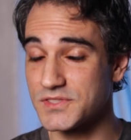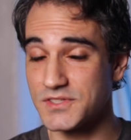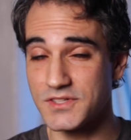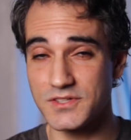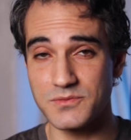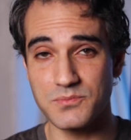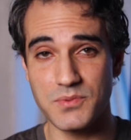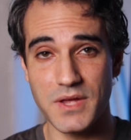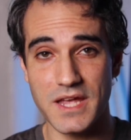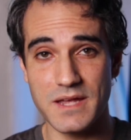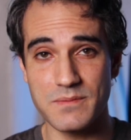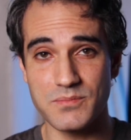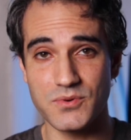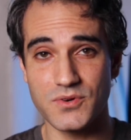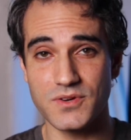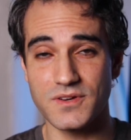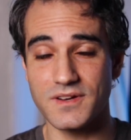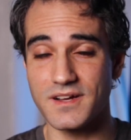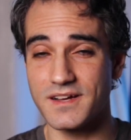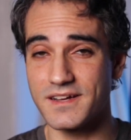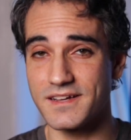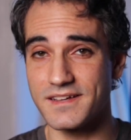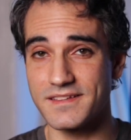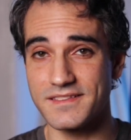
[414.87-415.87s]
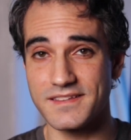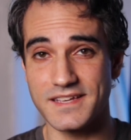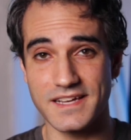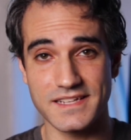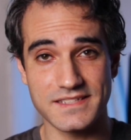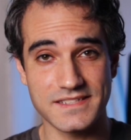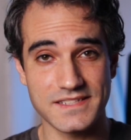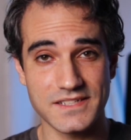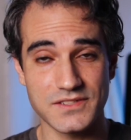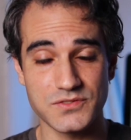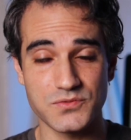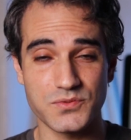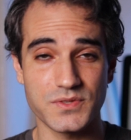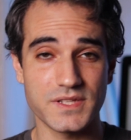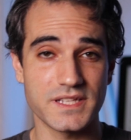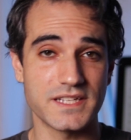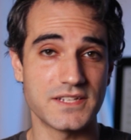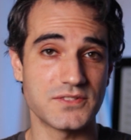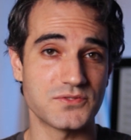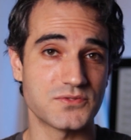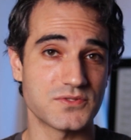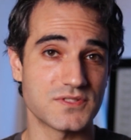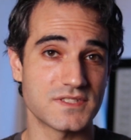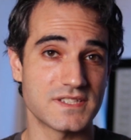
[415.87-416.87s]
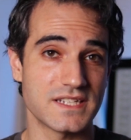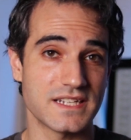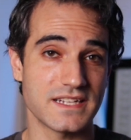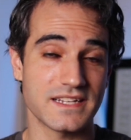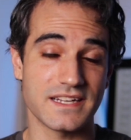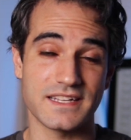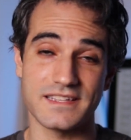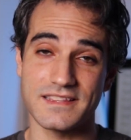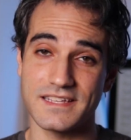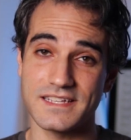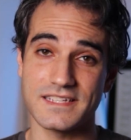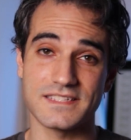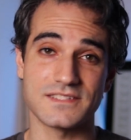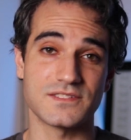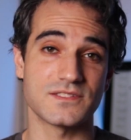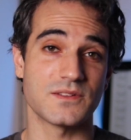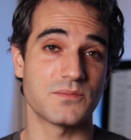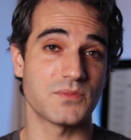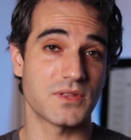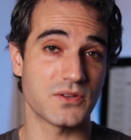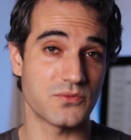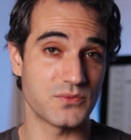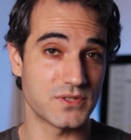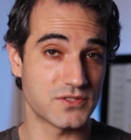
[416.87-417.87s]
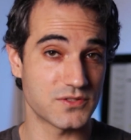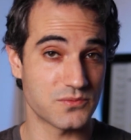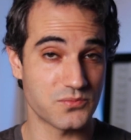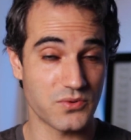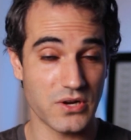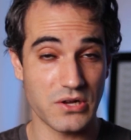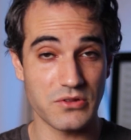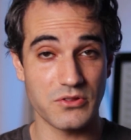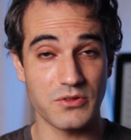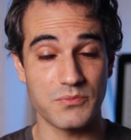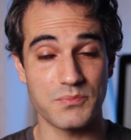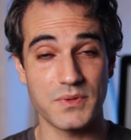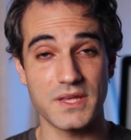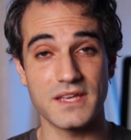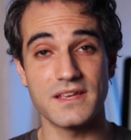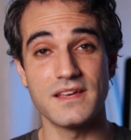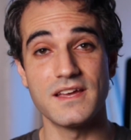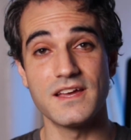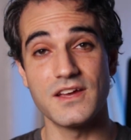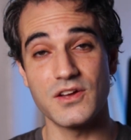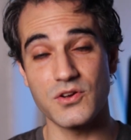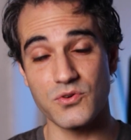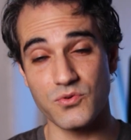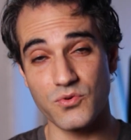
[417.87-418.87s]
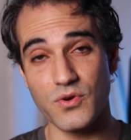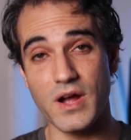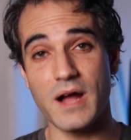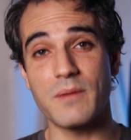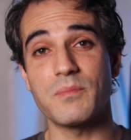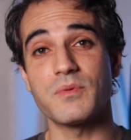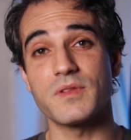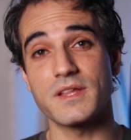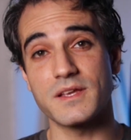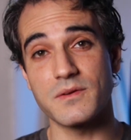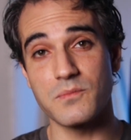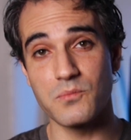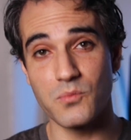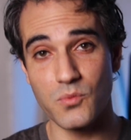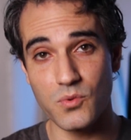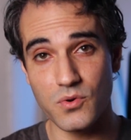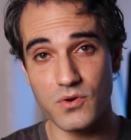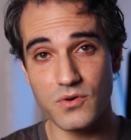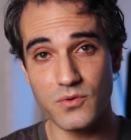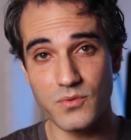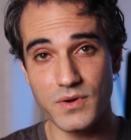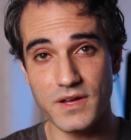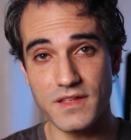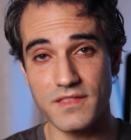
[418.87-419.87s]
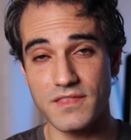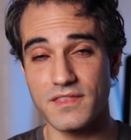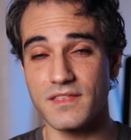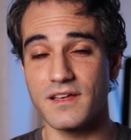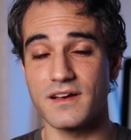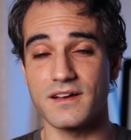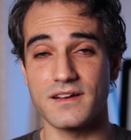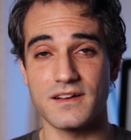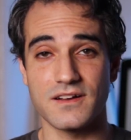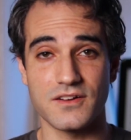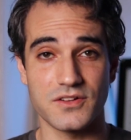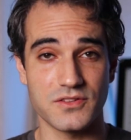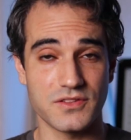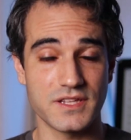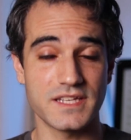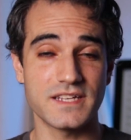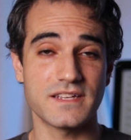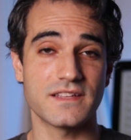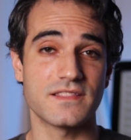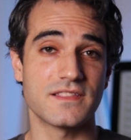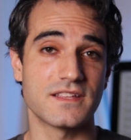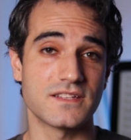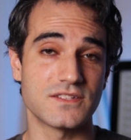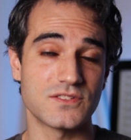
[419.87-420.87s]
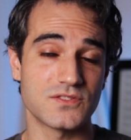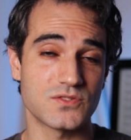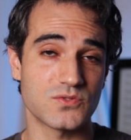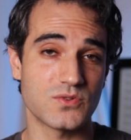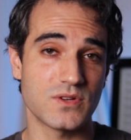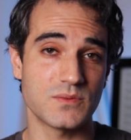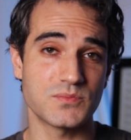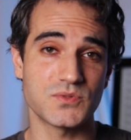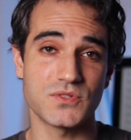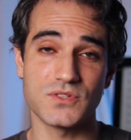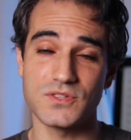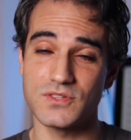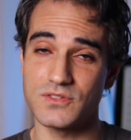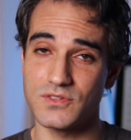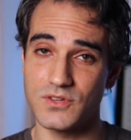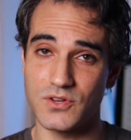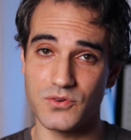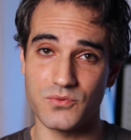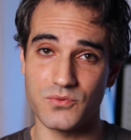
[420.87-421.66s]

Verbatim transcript: it's a good paper. Uh, the idea is really interesting. I think it's something we should probably be grappling more with. Uh, I'll link it in the description. You can